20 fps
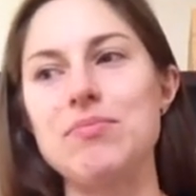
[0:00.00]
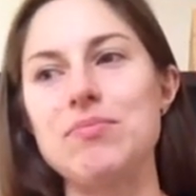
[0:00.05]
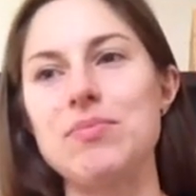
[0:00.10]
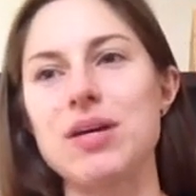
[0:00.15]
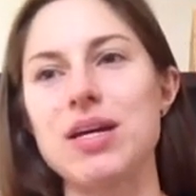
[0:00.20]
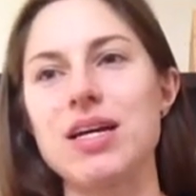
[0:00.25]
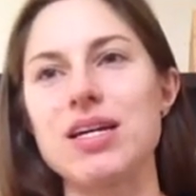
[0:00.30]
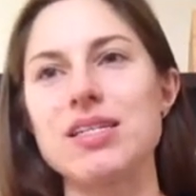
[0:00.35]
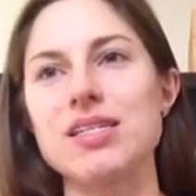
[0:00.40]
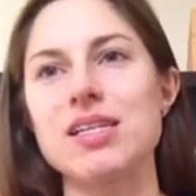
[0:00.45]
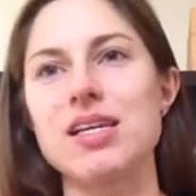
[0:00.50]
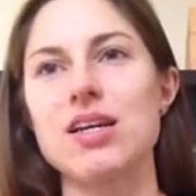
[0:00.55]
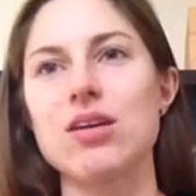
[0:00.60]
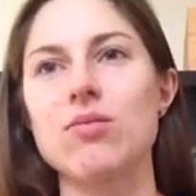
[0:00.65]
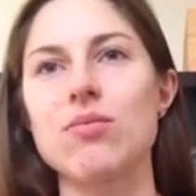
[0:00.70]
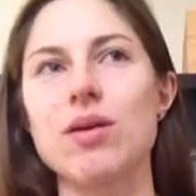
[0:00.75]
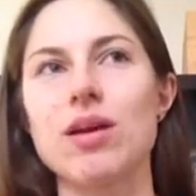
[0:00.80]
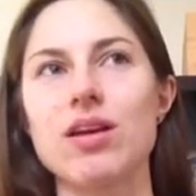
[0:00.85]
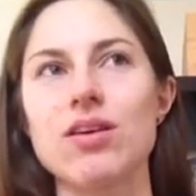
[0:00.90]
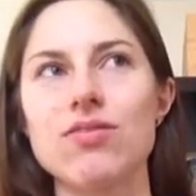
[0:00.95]
because
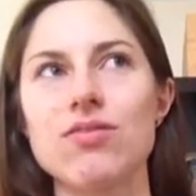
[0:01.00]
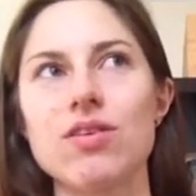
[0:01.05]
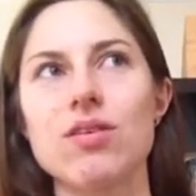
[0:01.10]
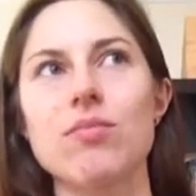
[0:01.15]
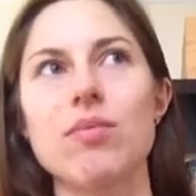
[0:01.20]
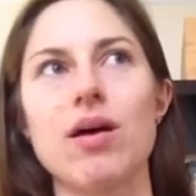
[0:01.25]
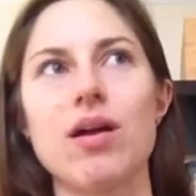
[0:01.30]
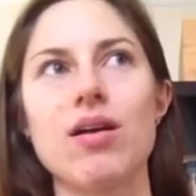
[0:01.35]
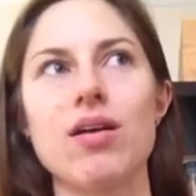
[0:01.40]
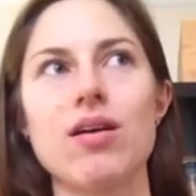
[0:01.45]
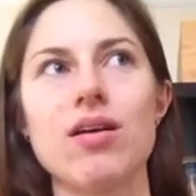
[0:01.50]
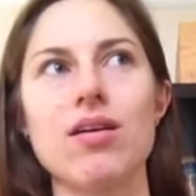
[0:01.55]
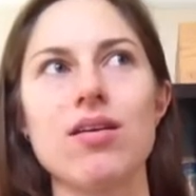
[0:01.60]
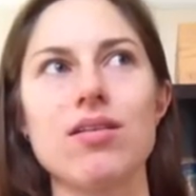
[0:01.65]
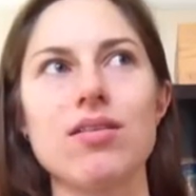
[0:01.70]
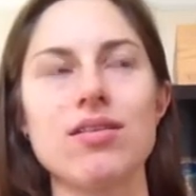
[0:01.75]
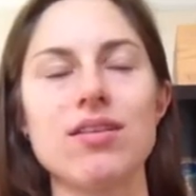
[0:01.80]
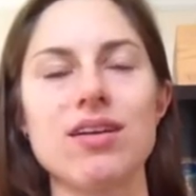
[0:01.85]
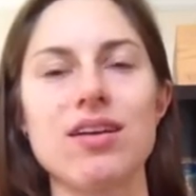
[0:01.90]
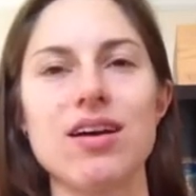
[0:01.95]
it'll make you feel better
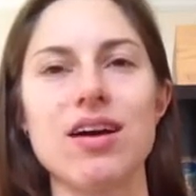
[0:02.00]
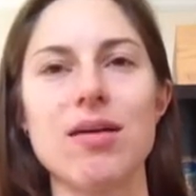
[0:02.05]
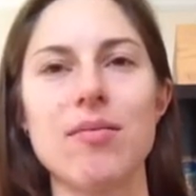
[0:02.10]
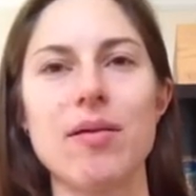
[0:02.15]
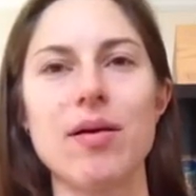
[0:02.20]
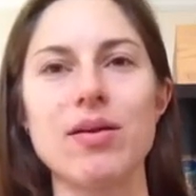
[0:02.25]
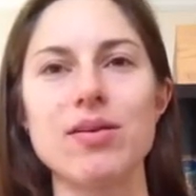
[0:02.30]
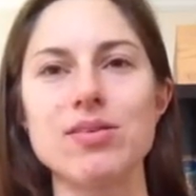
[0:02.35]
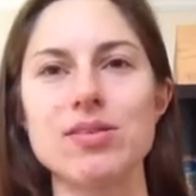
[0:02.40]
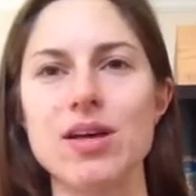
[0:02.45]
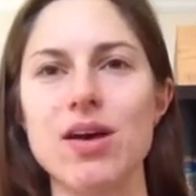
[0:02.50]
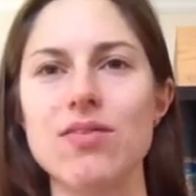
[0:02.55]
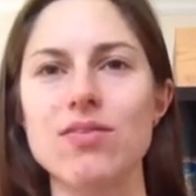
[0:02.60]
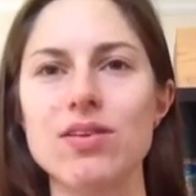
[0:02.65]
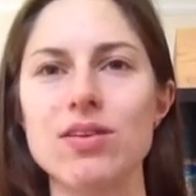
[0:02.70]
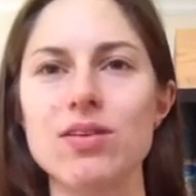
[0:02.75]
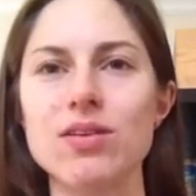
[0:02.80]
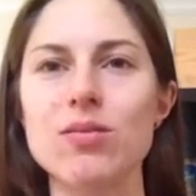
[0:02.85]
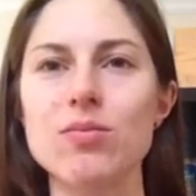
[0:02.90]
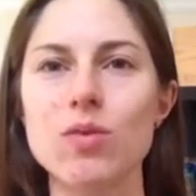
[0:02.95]
about yourself
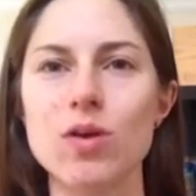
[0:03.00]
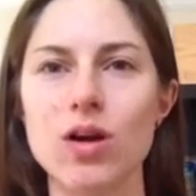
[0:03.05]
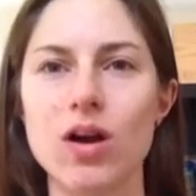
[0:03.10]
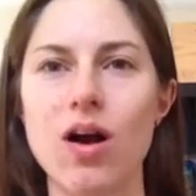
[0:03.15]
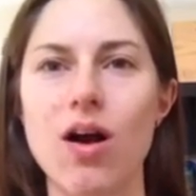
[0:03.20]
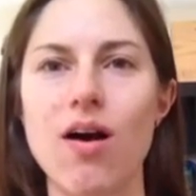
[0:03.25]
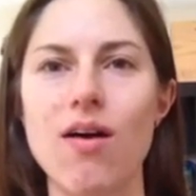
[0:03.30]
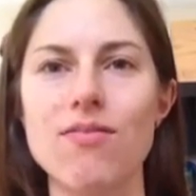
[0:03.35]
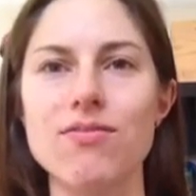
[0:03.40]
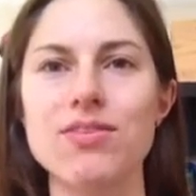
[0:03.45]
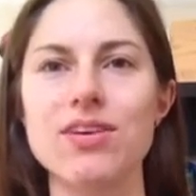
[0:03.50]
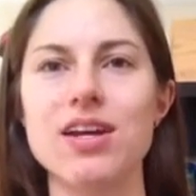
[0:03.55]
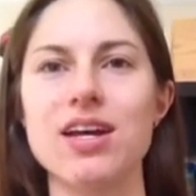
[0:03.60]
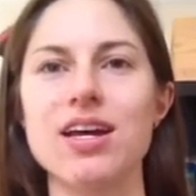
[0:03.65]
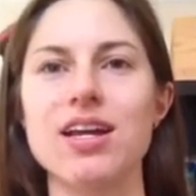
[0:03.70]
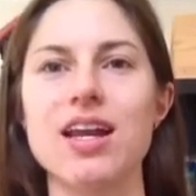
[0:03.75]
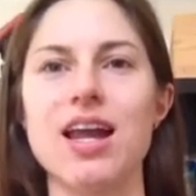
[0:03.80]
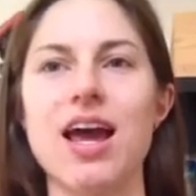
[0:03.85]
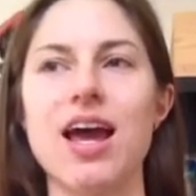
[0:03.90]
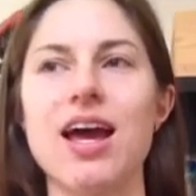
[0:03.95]
and a little more
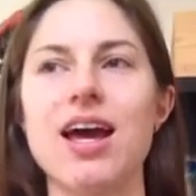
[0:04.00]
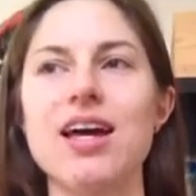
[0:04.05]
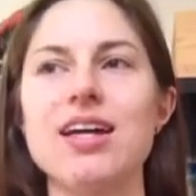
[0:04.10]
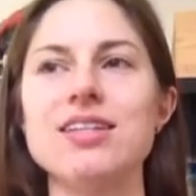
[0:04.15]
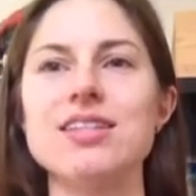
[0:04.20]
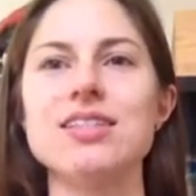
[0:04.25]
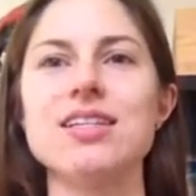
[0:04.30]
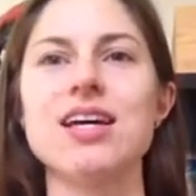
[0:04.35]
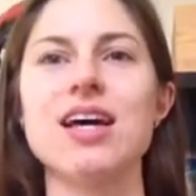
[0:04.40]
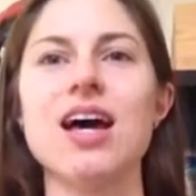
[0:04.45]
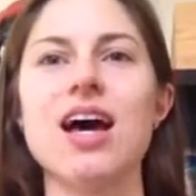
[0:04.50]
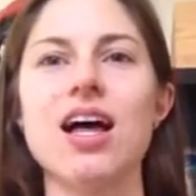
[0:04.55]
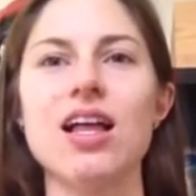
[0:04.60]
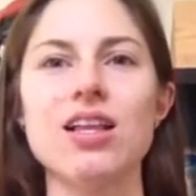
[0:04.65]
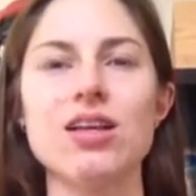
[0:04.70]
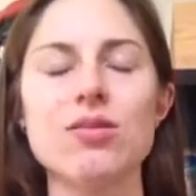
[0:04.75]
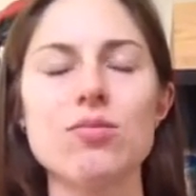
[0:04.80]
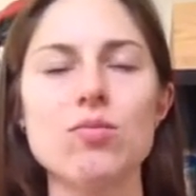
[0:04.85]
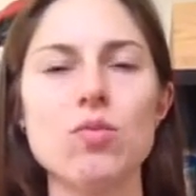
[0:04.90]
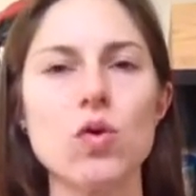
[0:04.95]
confident and a
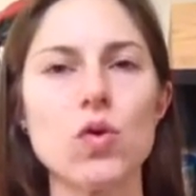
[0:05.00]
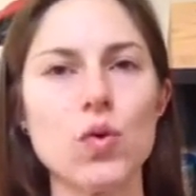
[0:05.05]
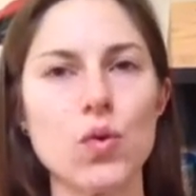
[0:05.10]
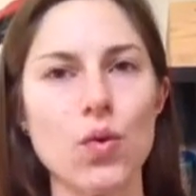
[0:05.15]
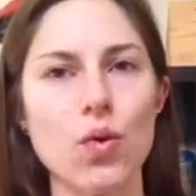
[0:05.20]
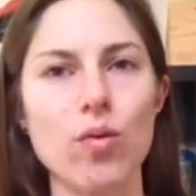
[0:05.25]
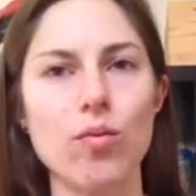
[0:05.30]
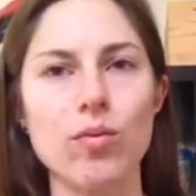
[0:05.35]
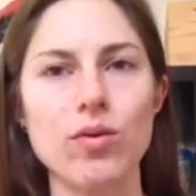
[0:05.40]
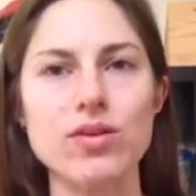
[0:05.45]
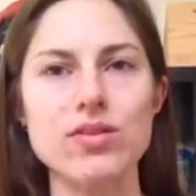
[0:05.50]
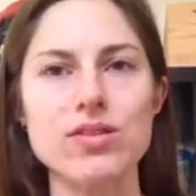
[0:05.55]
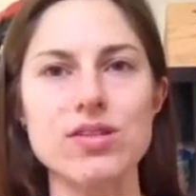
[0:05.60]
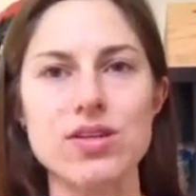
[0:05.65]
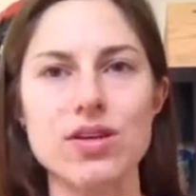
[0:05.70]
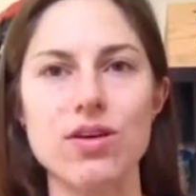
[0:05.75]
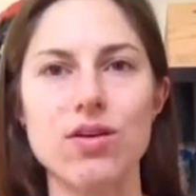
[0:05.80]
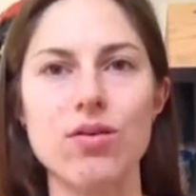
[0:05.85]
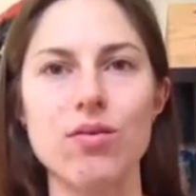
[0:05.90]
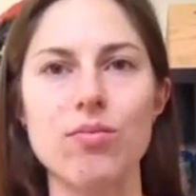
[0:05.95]
little more normal
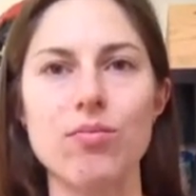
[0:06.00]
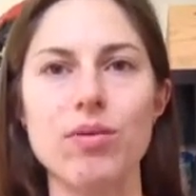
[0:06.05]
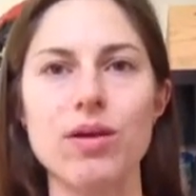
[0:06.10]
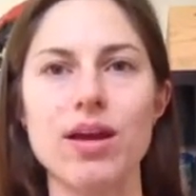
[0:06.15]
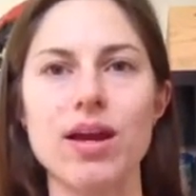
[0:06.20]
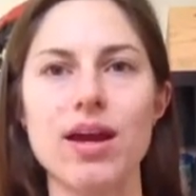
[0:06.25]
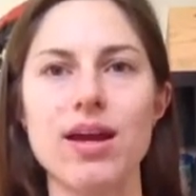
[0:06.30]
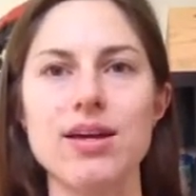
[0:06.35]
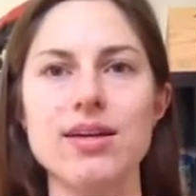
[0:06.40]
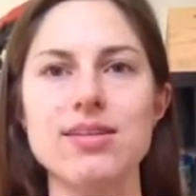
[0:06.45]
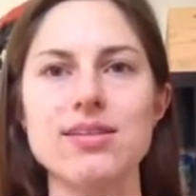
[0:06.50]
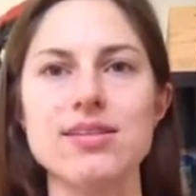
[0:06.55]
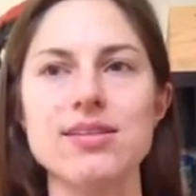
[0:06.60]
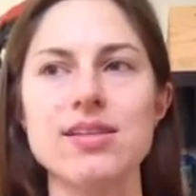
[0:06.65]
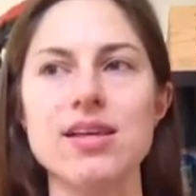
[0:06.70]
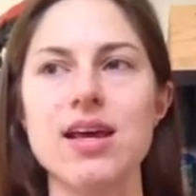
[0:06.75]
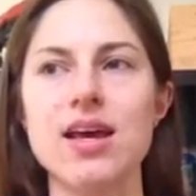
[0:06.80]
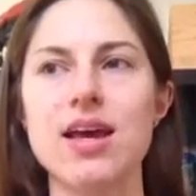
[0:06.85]
too, because